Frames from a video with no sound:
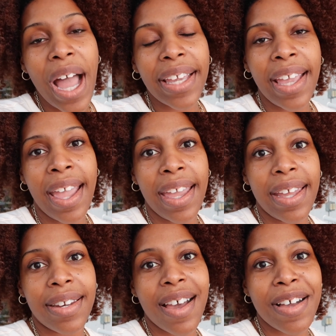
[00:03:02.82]
I
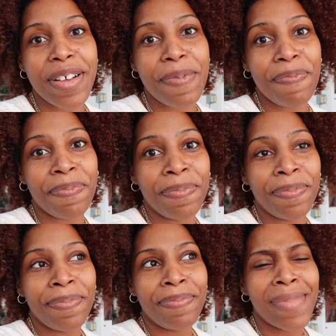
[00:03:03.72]
can um,
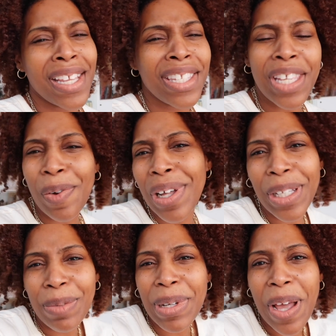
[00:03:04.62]
sew a
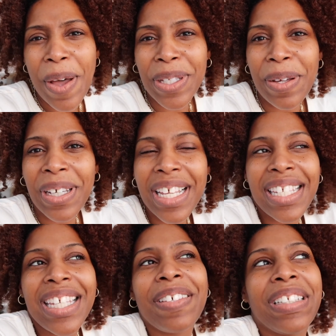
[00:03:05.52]
little bit also because I
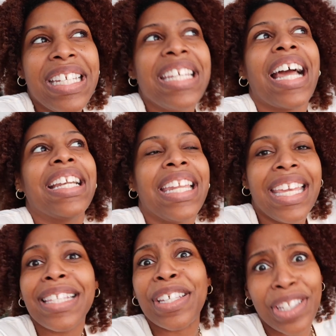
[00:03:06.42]
still need, I
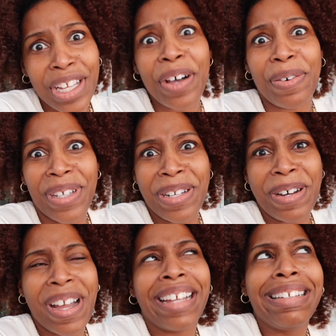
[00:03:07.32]
need to sew, you
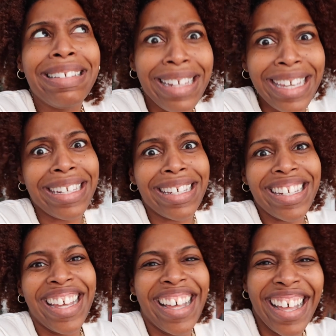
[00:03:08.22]
know, I need
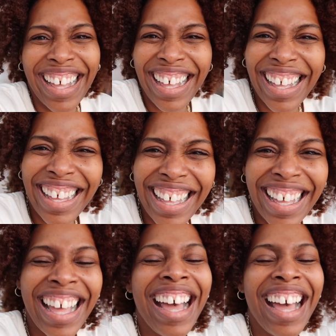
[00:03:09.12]
it.